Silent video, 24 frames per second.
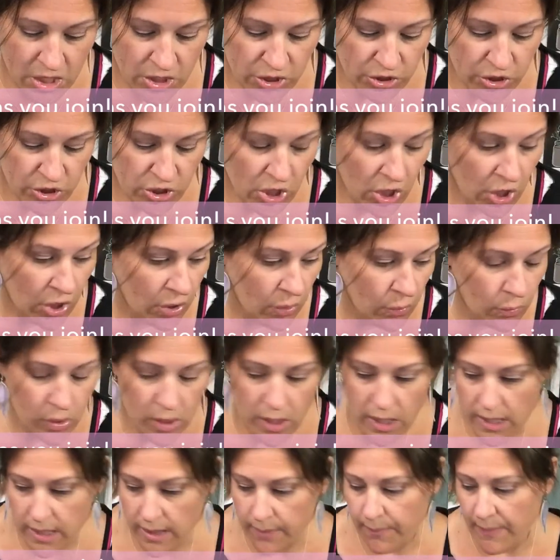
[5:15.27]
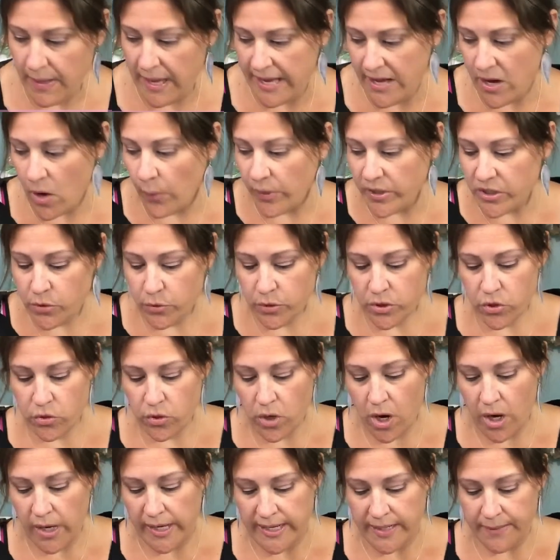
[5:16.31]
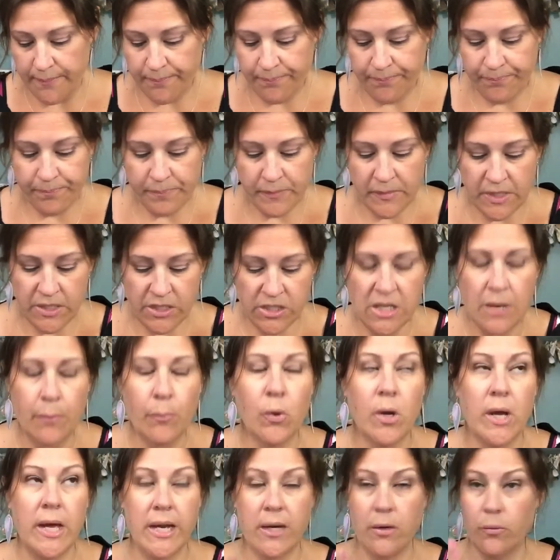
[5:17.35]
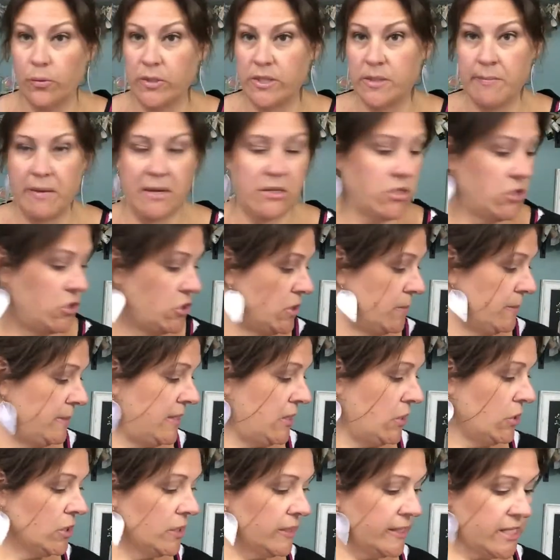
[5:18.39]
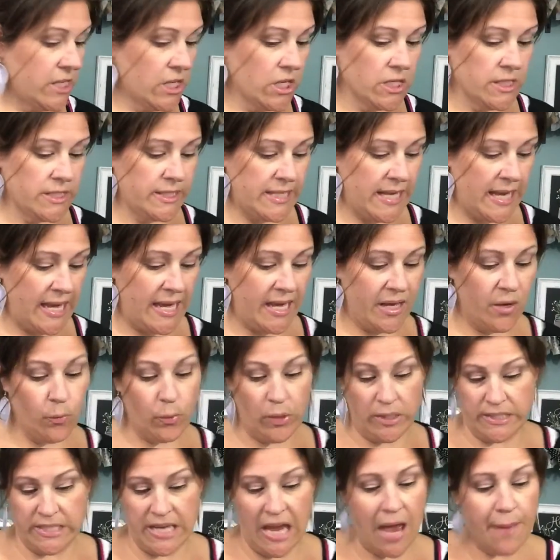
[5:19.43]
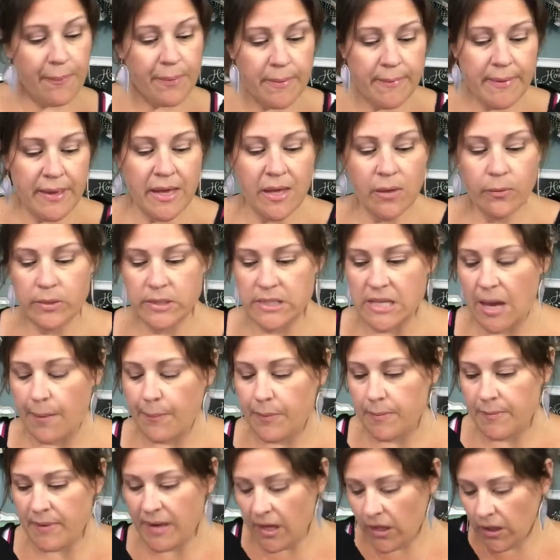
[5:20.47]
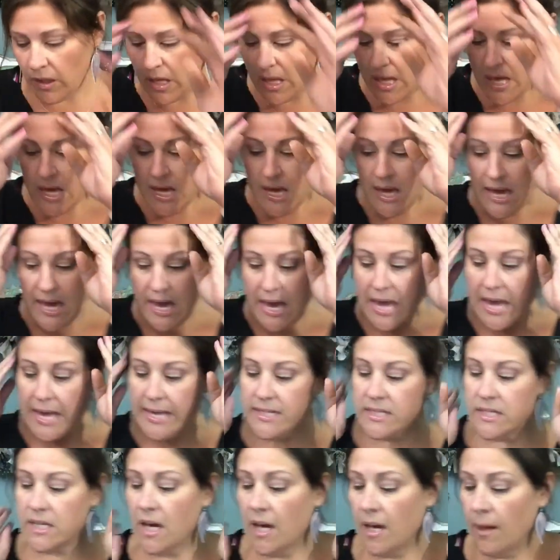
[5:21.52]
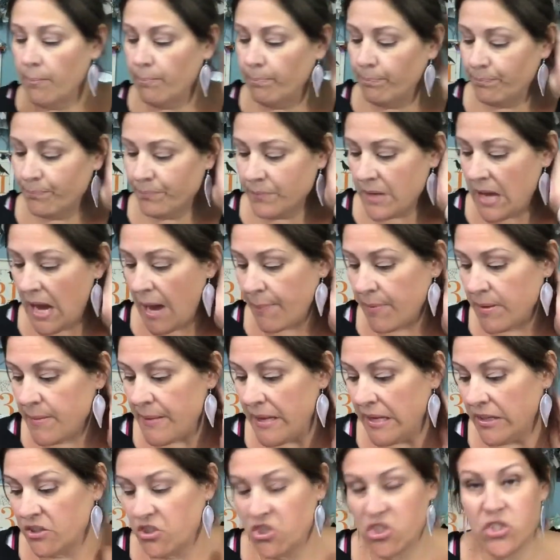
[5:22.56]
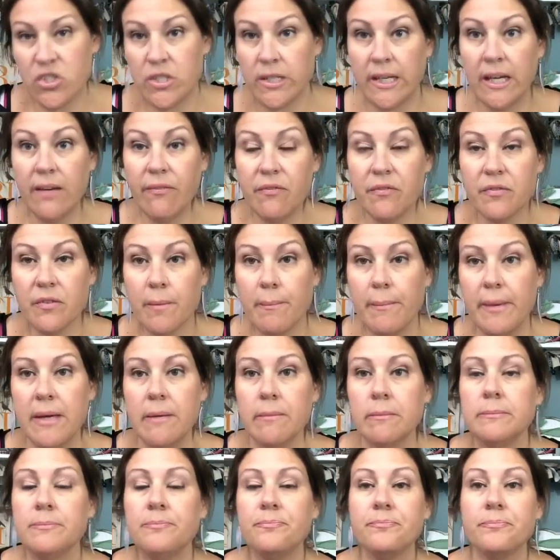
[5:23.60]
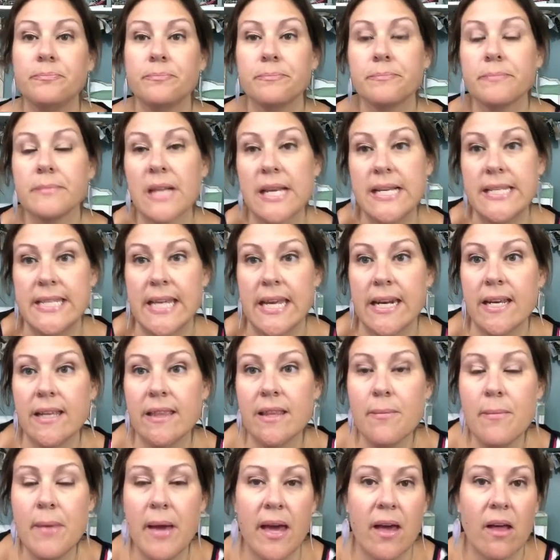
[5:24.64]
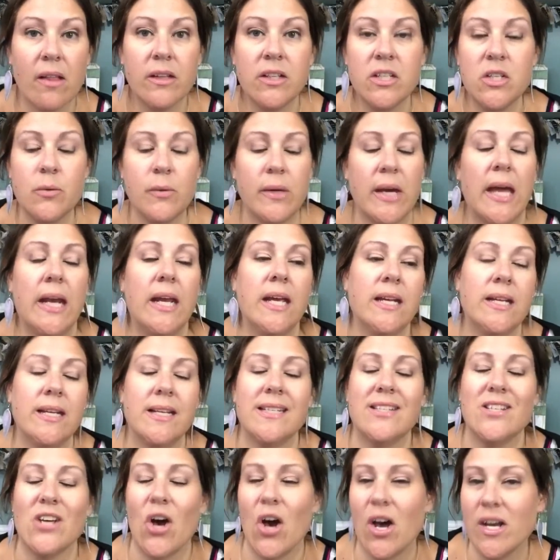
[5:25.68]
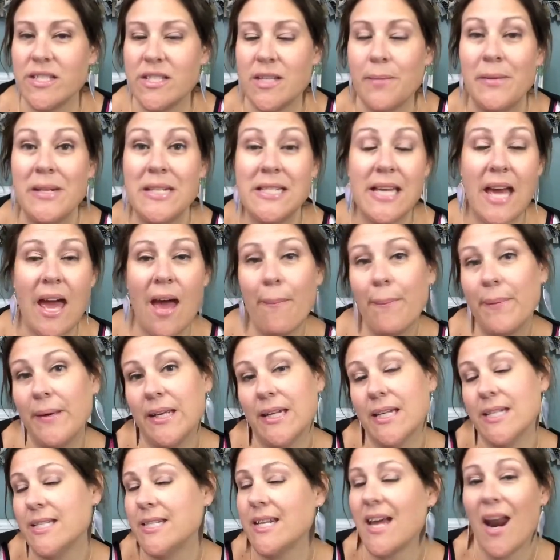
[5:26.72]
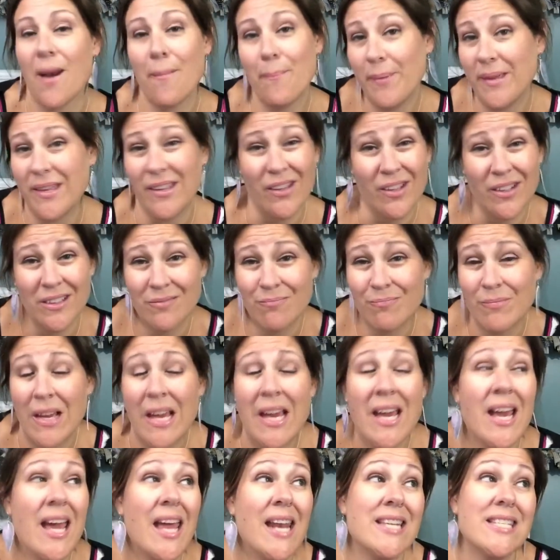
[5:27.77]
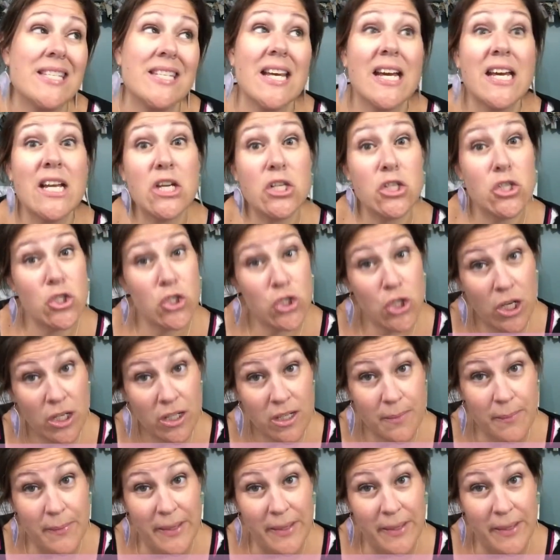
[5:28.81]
So um, I always do a drawing someone was messaging me earlier saying, what's Happy Mail? What's Happy Mail? And um, Happy Mail is just a gift from me. I send it in the mail and you get it and it's awesome and it's happy and it's not a bill and it's not a junk